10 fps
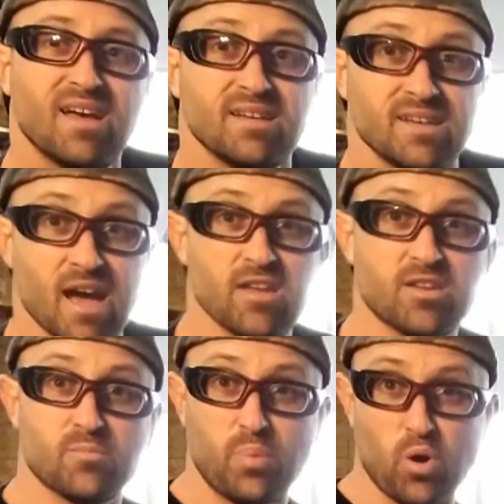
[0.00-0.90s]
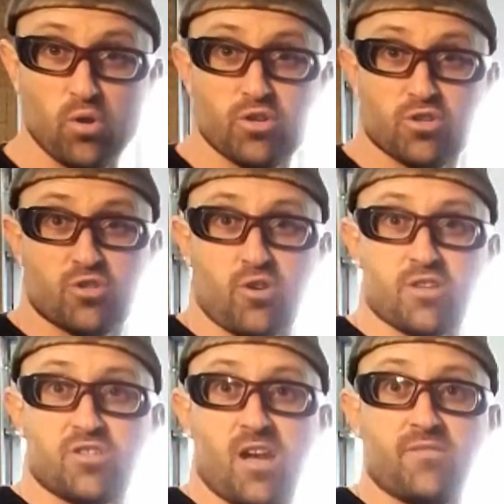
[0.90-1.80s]
Now you can pull your strut
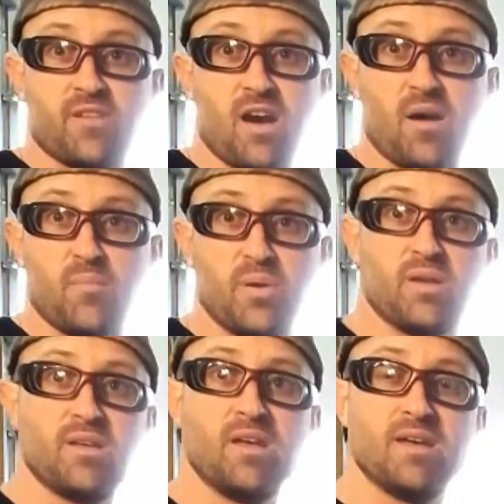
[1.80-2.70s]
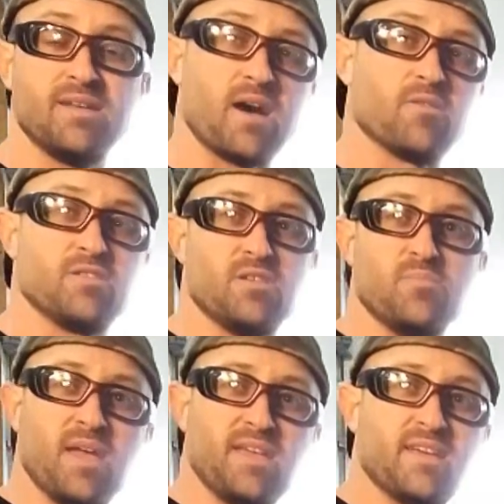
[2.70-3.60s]
shaft up. Now you
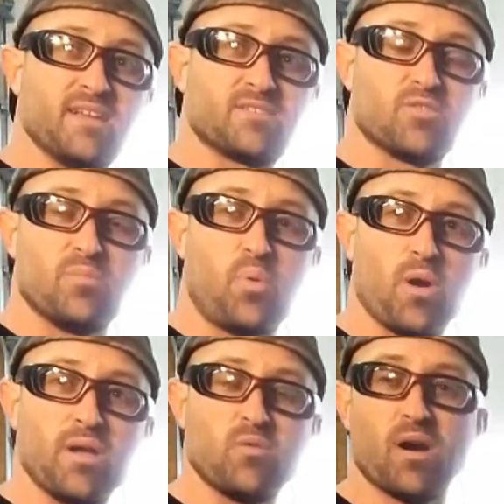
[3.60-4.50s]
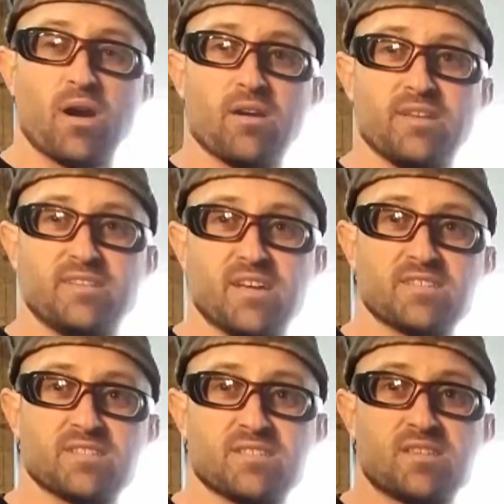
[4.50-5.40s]
may get it to the point where it
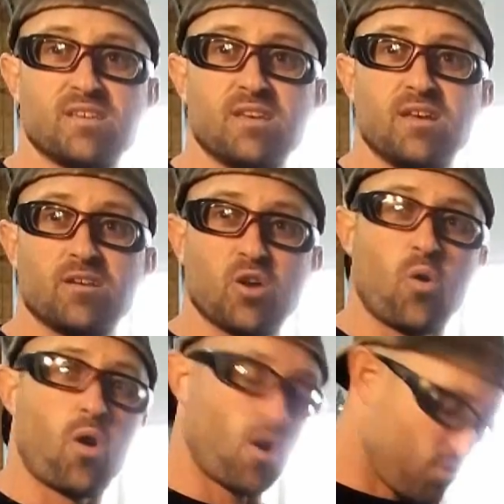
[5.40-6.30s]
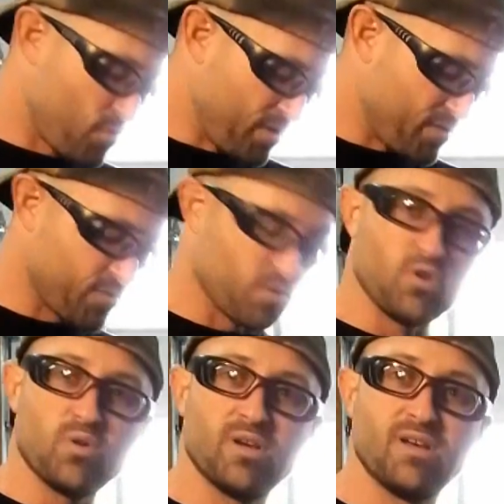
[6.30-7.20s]
doesn't go all the way
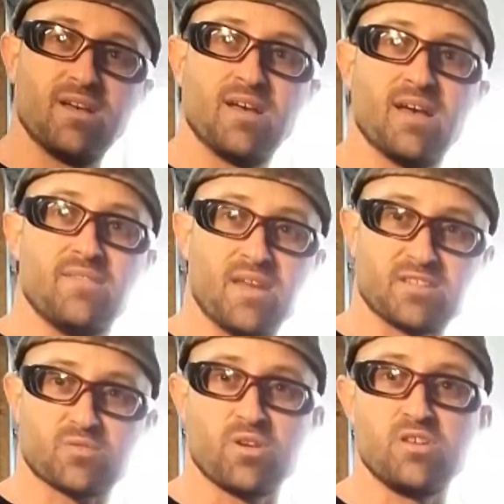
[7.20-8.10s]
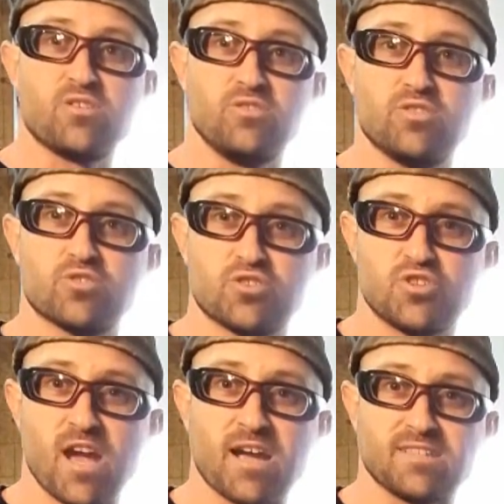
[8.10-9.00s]
through, and that's where you can use your
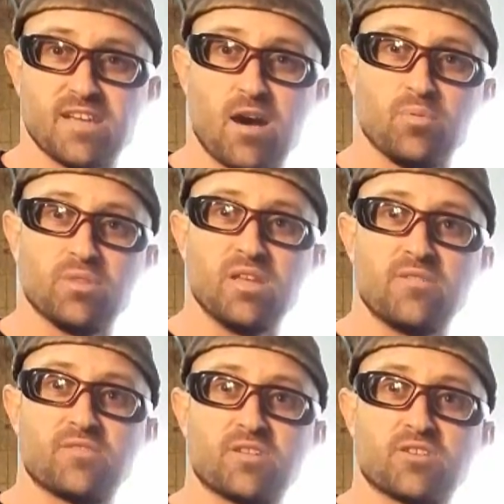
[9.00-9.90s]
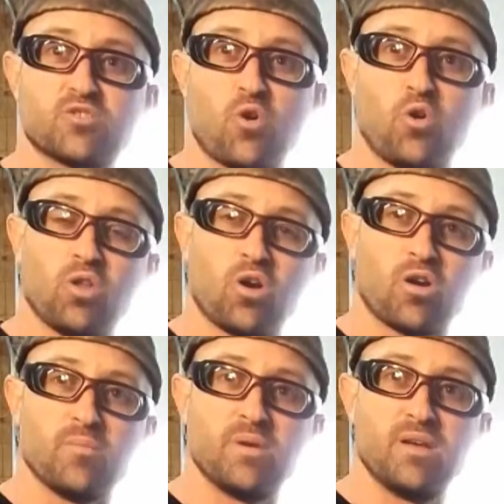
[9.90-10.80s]
jack to help lift the control
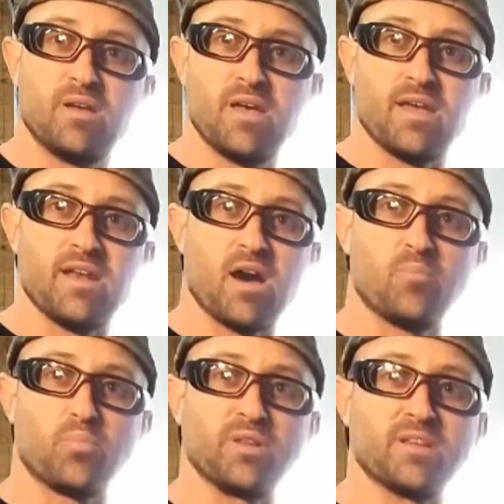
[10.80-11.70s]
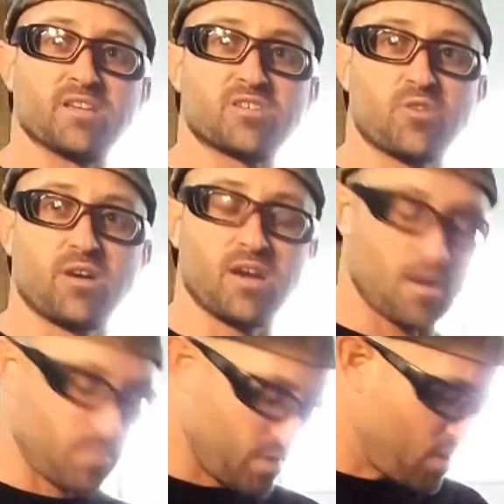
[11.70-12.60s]
arm and help bring that strut
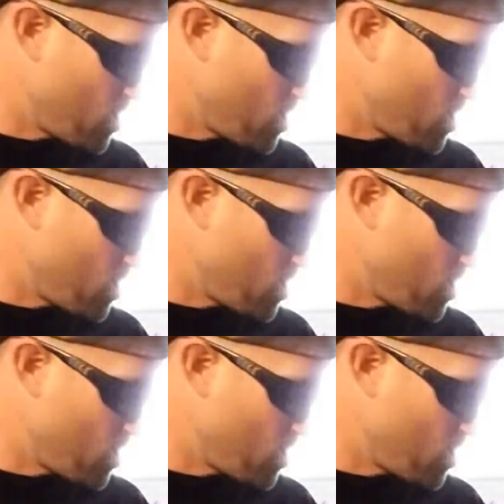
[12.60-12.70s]
up.